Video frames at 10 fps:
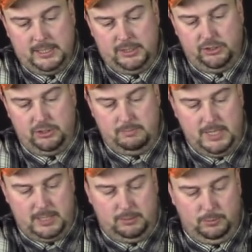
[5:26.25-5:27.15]
It
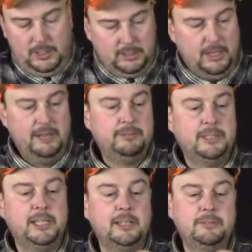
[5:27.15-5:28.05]
should be cooled
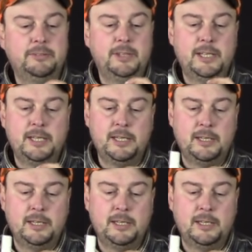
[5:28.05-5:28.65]
off enough.